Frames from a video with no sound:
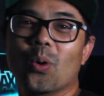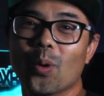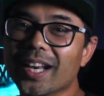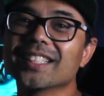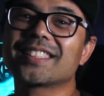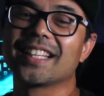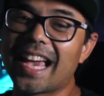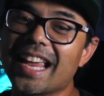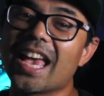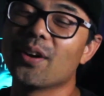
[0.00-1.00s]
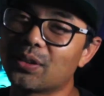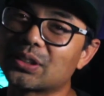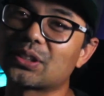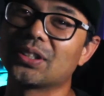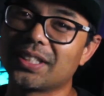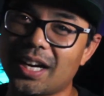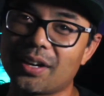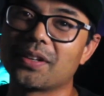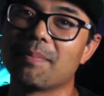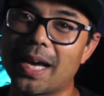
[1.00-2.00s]
When has the light ever turned
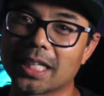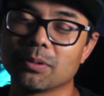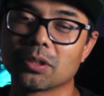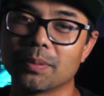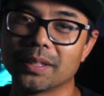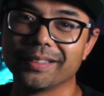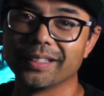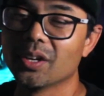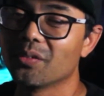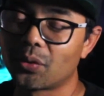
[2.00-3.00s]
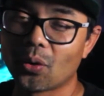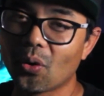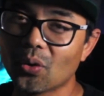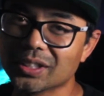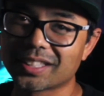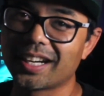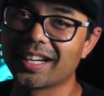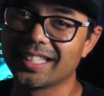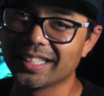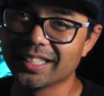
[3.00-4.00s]
off on a Max Boost Monday? For a whole
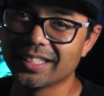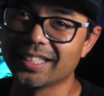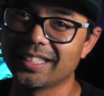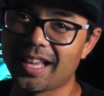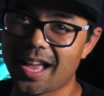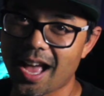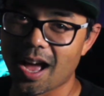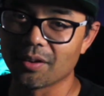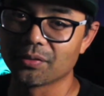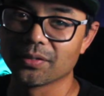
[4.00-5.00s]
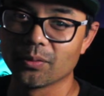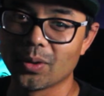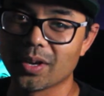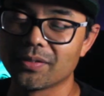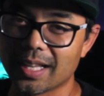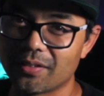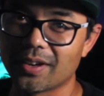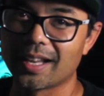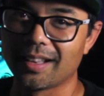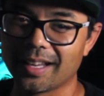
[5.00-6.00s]
entire year and a half, we have
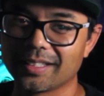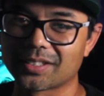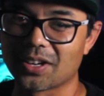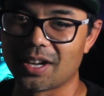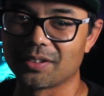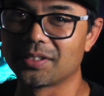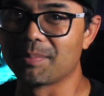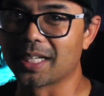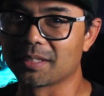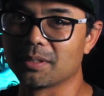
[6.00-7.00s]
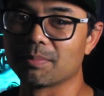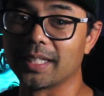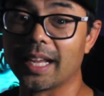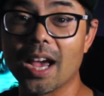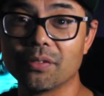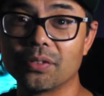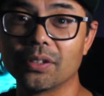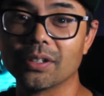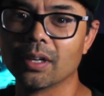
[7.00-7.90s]
never had light turn off on Max Boost Monday. Ever.